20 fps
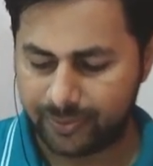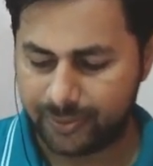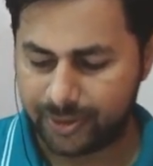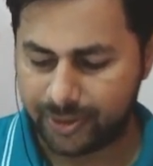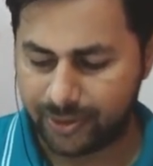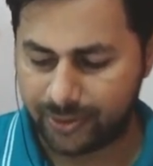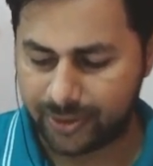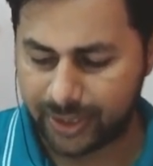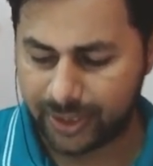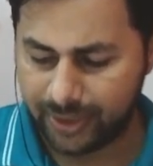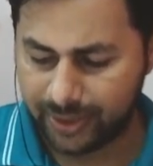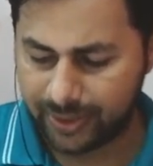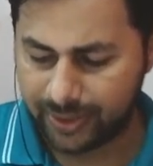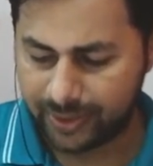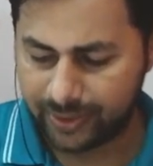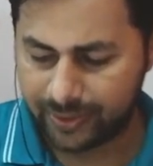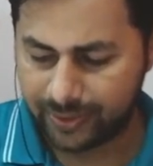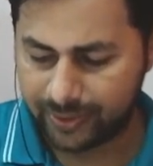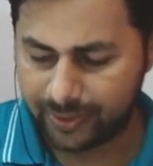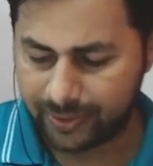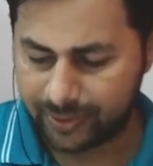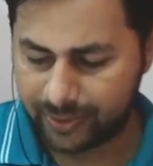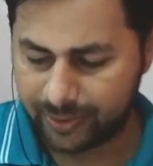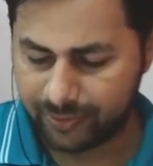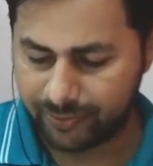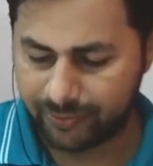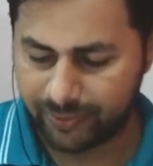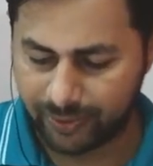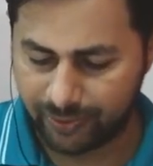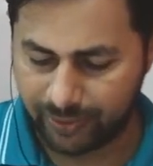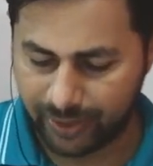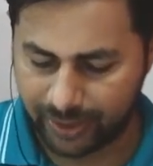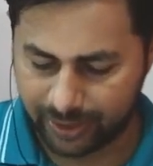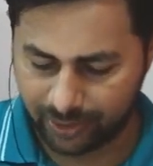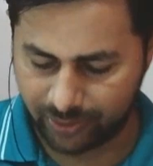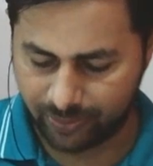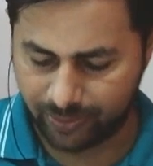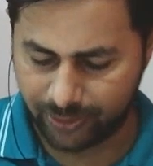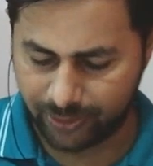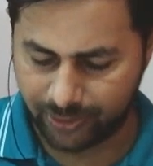Okay, wavelength
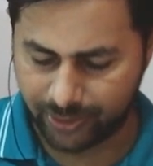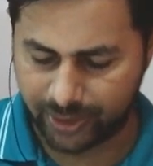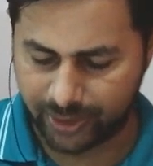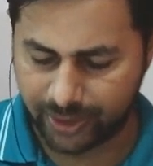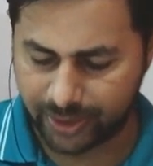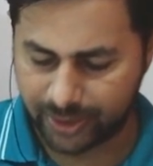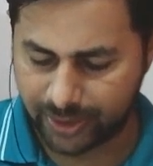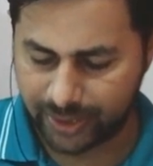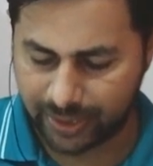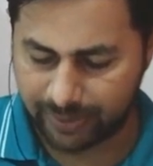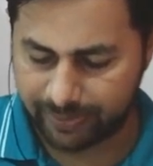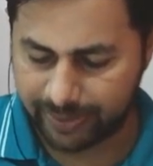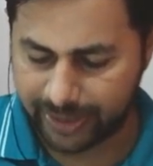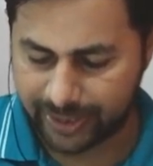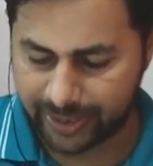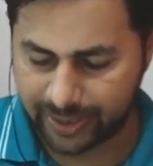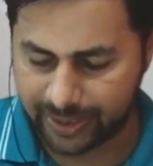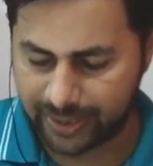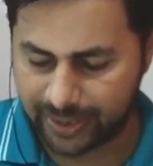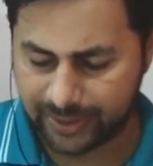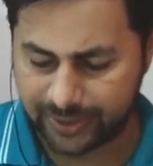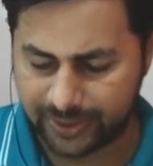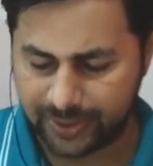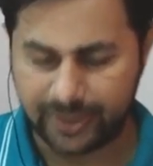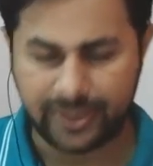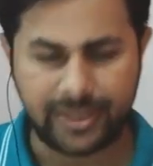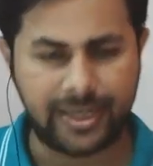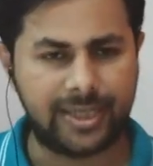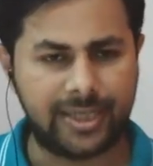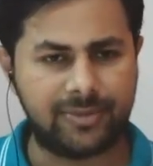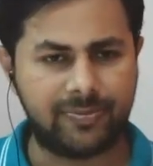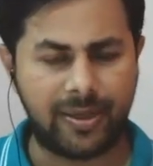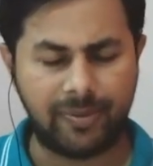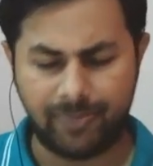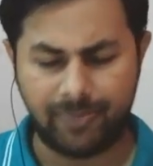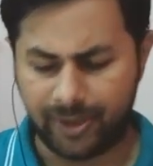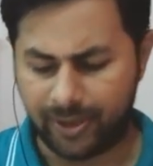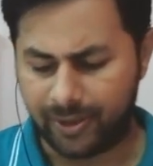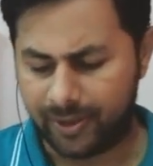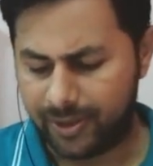of photon can be written as h by
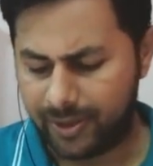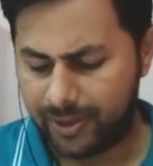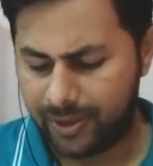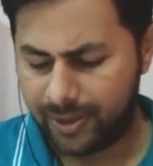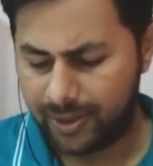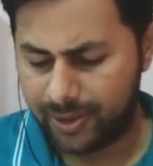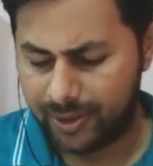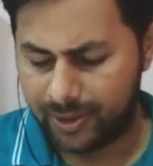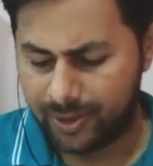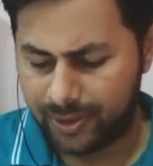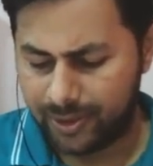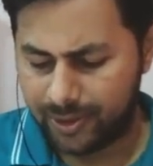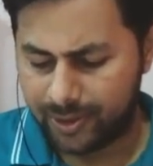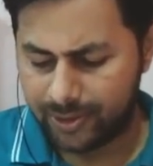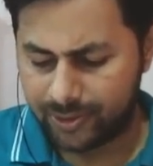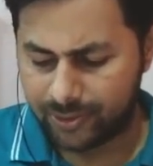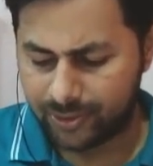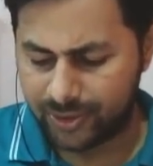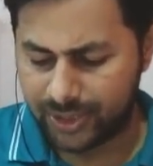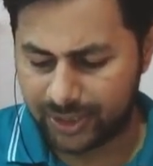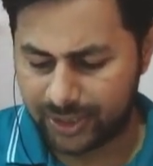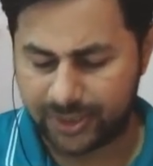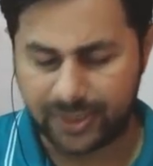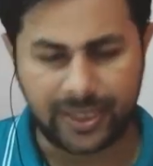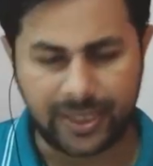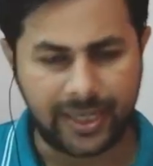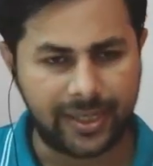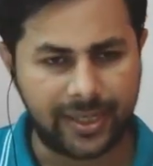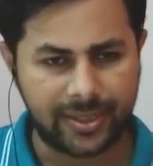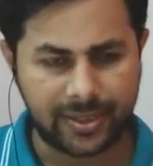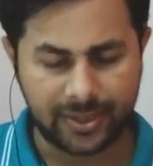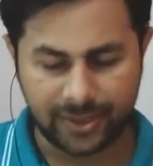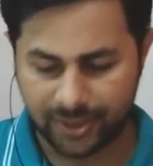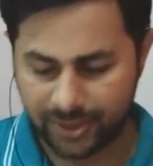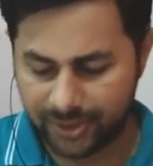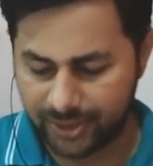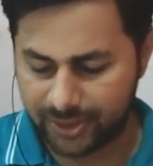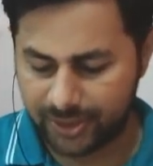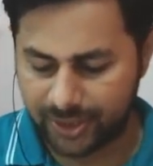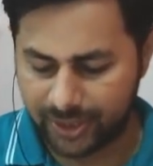p. So just like
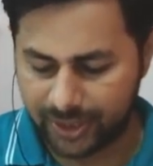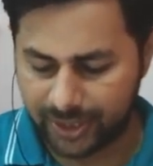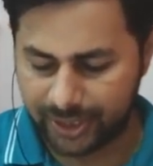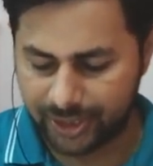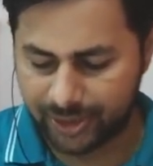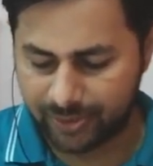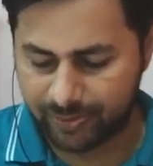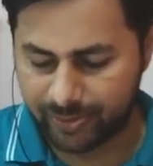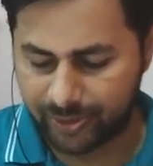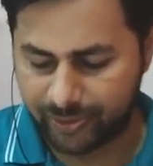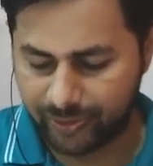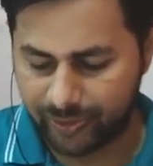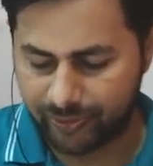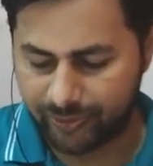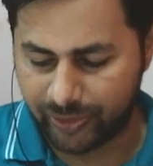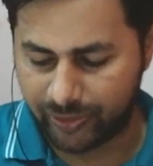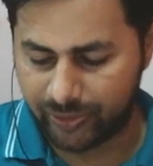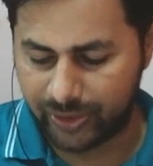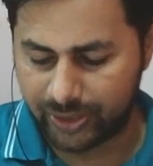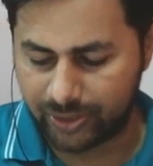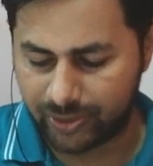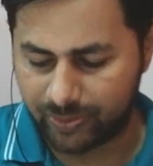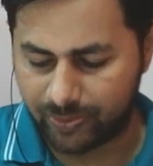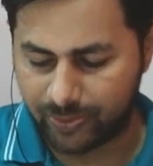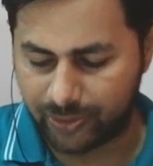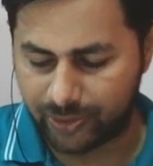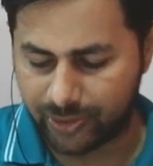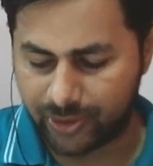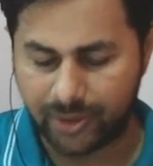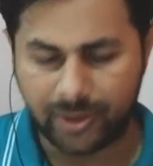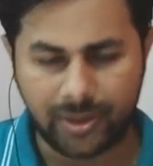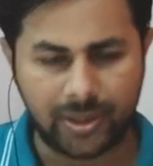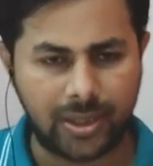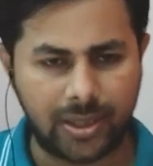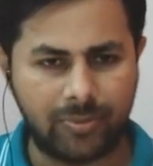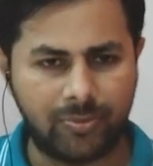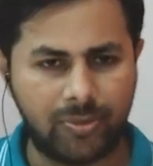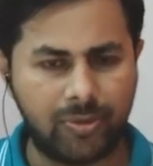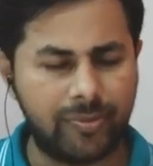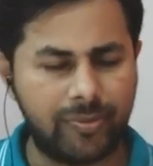this is the relation between wavelength of photon
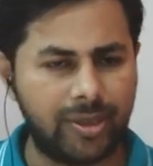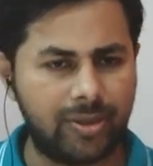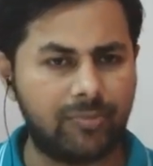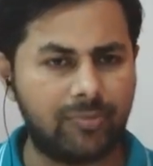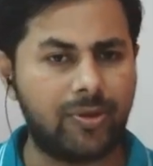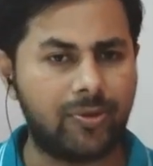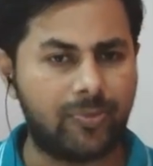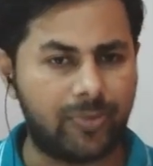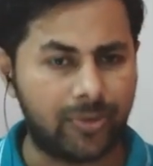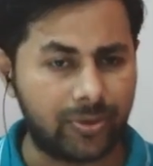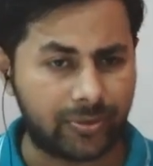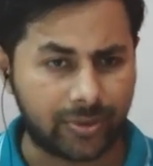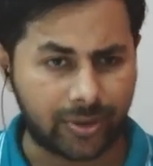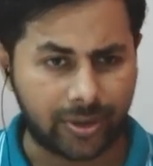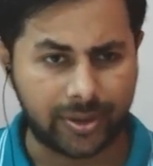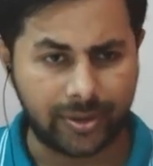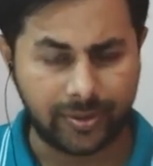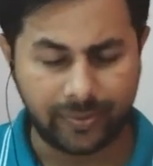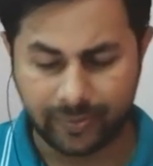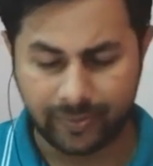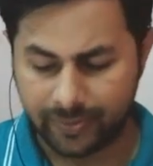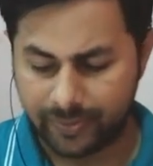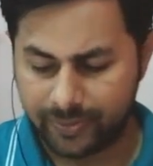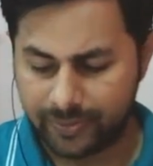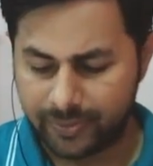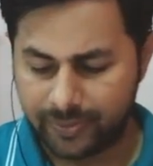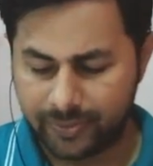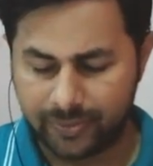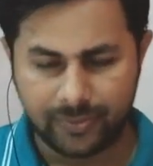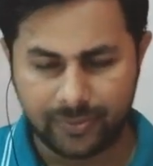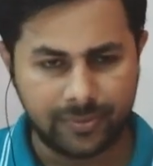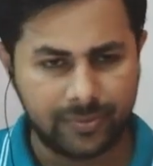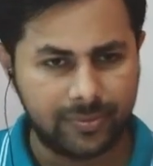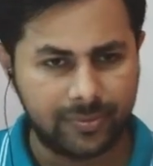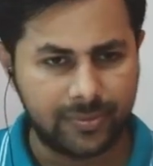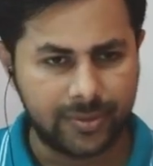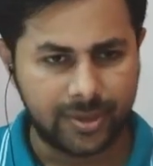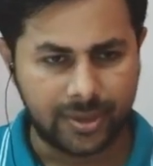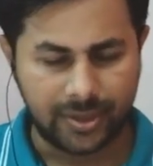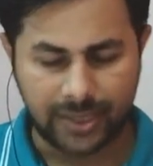and momentum of photon,
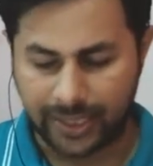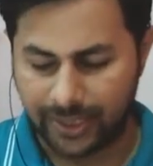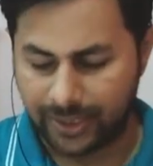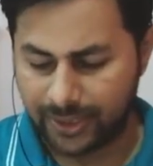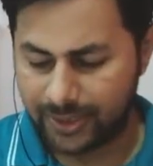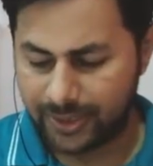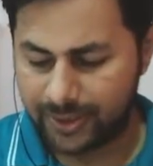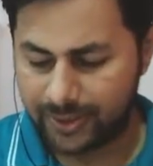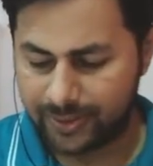right?